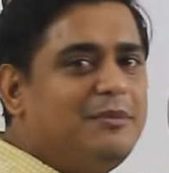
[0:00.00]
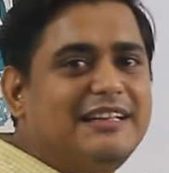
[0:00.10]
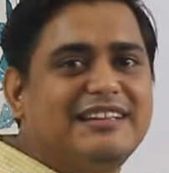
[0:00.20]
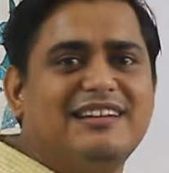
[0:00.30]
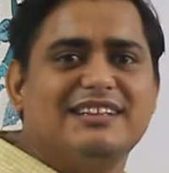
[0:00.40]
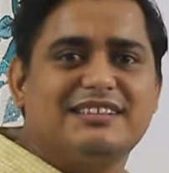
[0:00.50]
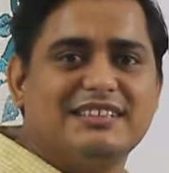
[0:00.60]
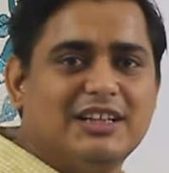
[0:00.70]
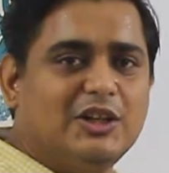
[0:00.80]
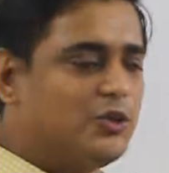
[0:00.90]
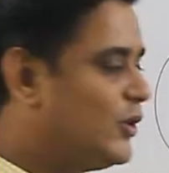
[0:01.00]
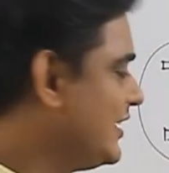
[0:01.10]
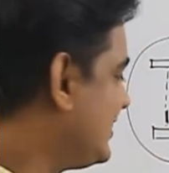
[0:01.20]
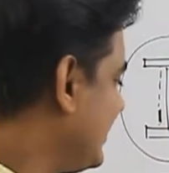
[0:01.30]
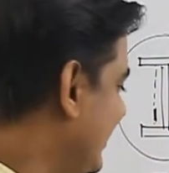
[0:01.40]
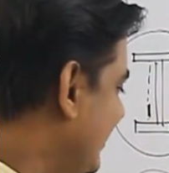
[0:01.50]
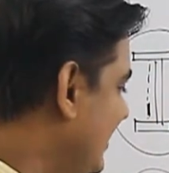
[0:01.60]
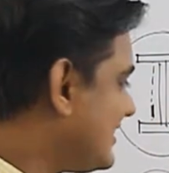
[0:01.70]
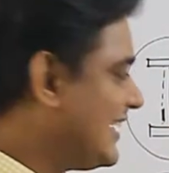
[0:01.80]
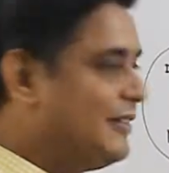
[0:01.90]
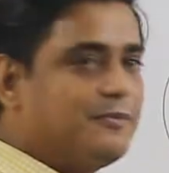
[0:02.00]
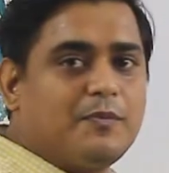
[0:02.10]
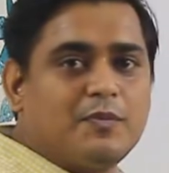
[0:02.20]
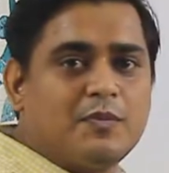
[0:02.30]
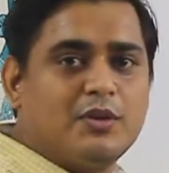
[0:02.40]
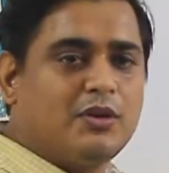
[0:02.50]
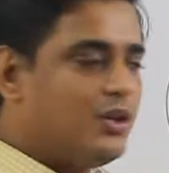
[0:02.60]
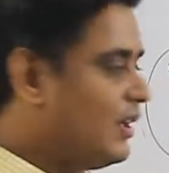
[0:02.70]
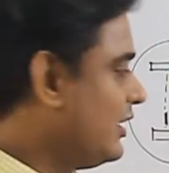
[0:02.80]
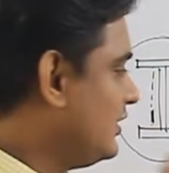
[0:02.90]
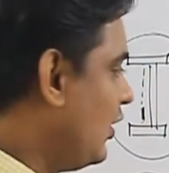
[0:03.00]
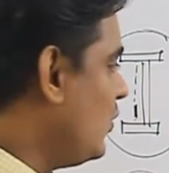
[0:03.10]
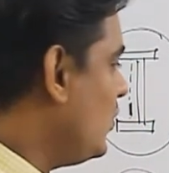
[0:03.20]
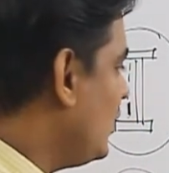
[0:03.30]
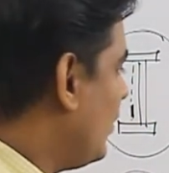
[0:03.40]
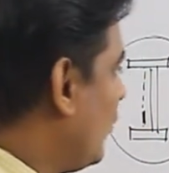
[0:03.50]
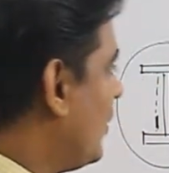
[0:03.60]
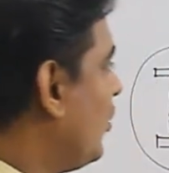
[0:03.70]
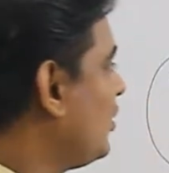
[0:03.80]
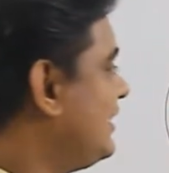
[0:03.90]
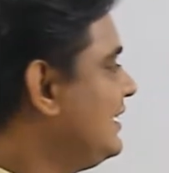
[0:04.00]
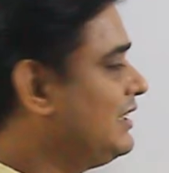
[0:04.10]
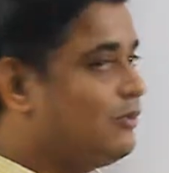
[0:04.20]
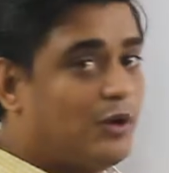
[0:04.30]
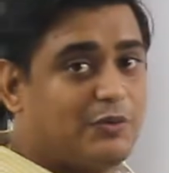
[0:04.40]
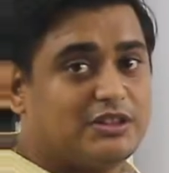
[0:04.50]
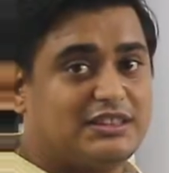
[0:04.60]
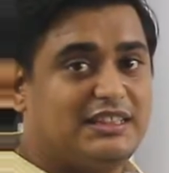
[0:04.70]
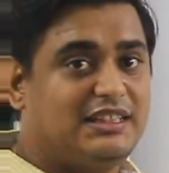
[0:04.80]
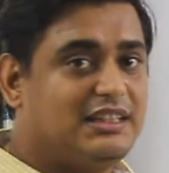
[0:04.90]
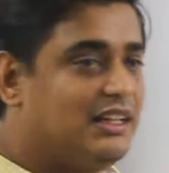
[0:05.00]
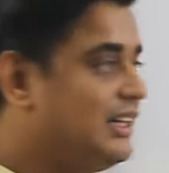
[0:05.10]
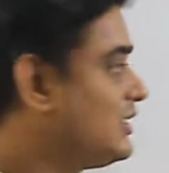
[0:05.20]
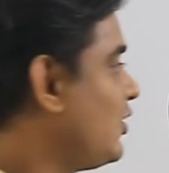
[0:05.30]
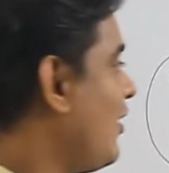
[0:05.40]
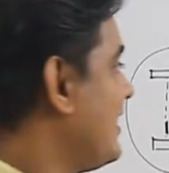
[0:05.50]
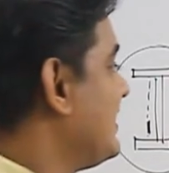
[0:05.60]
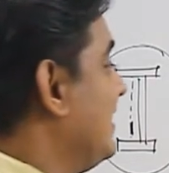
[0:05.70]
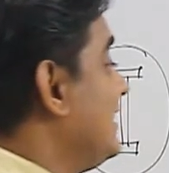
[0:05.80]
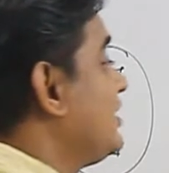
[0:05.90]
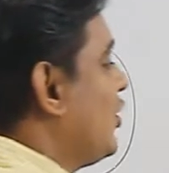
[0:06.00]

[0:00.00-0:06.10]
little less. So it is little less time. Now one more thing what was seen is called as length